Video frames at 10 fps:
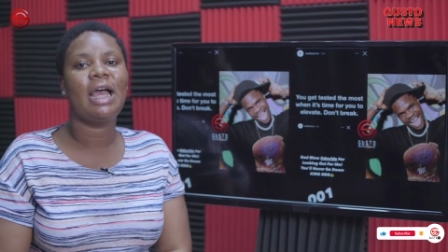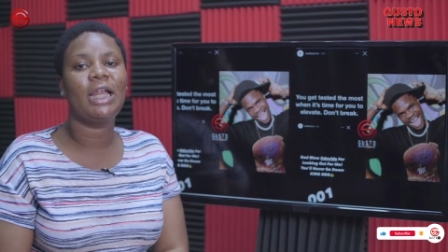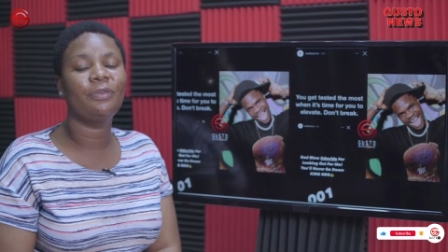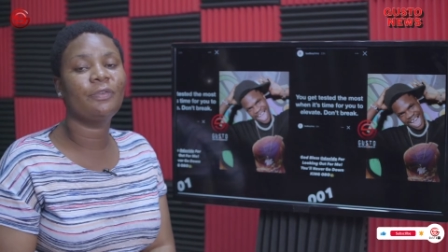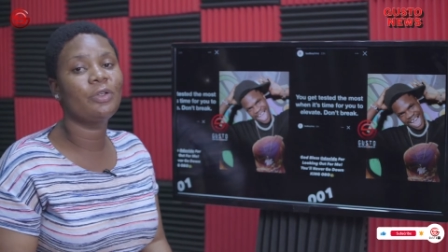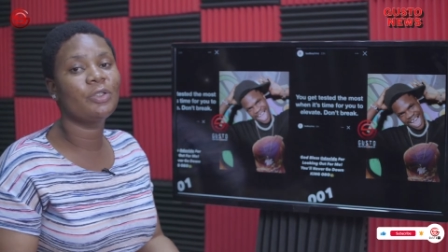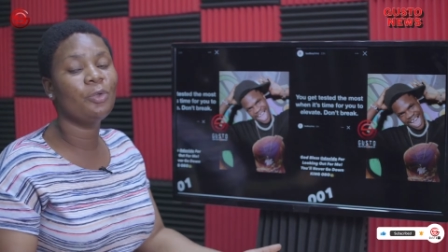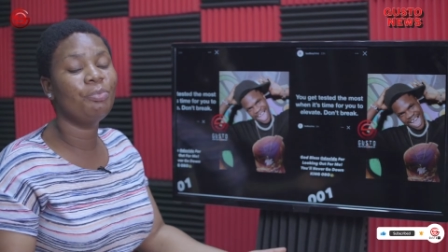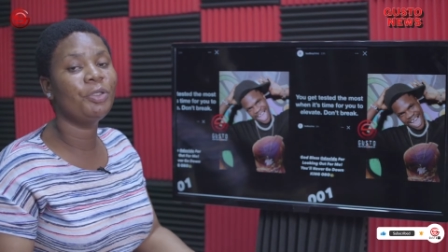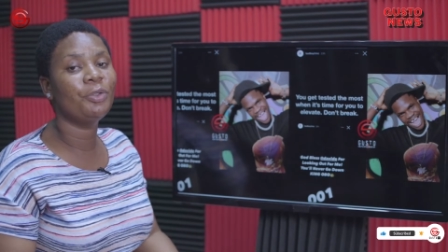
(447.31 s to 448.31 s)
And of course,
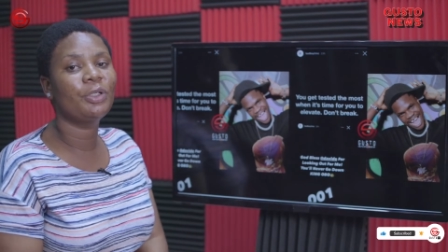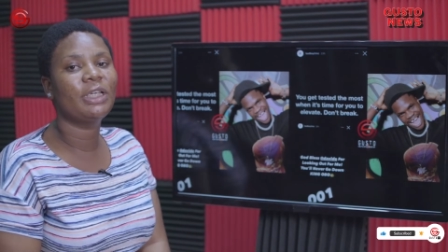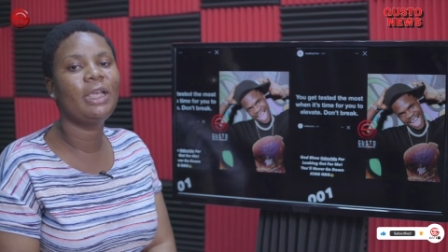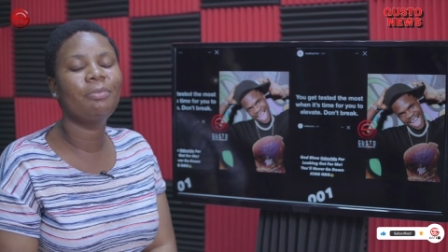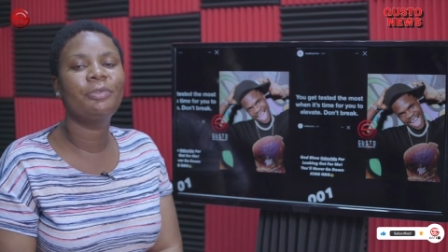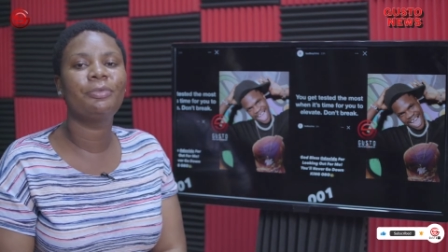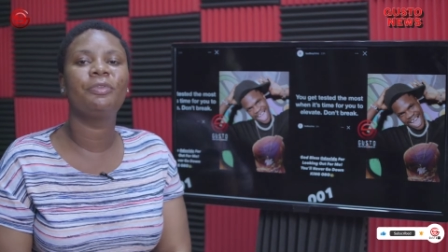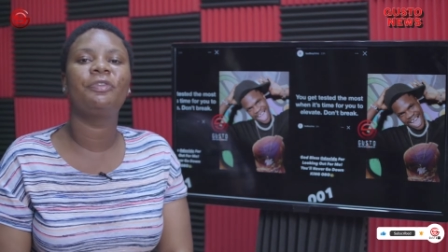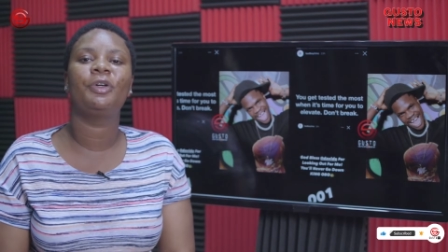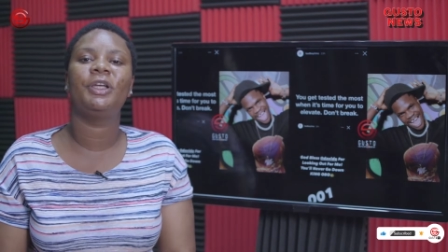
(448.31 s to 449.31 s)
OBO came
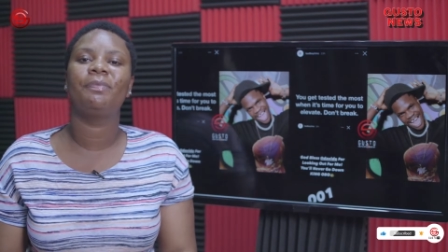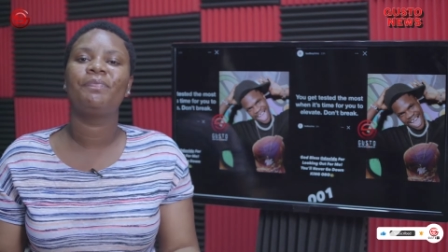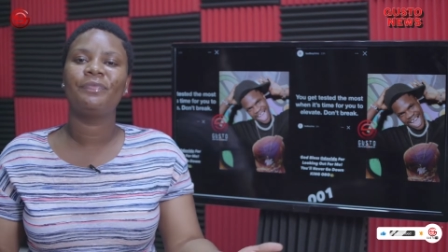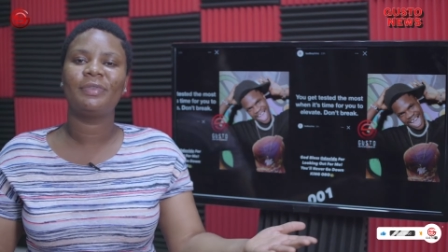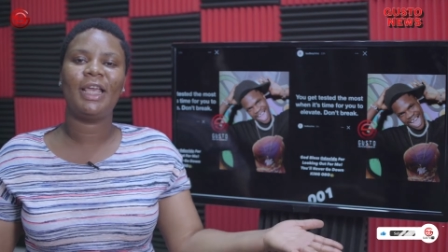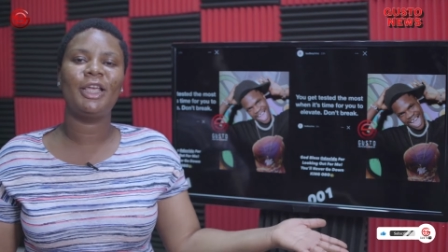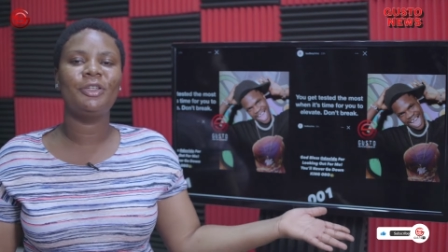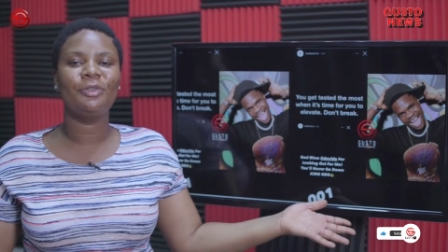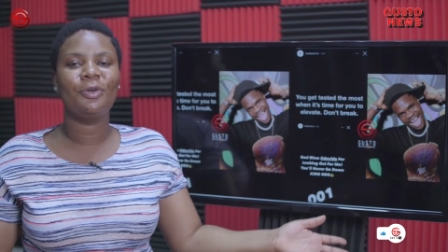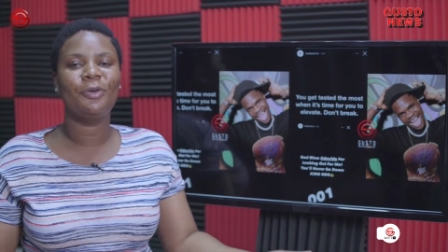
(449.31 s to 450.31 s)
through for him. Thank
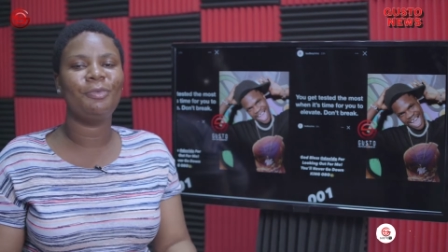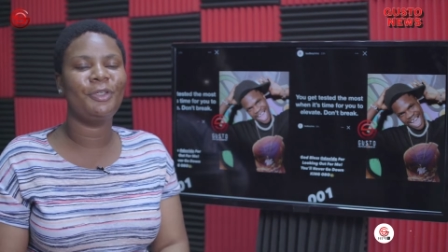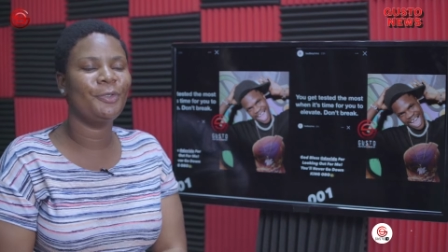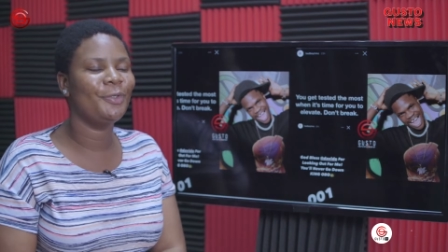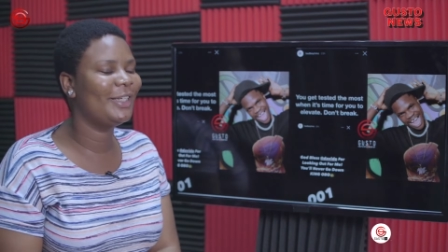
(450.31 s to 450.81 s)
you, OBO.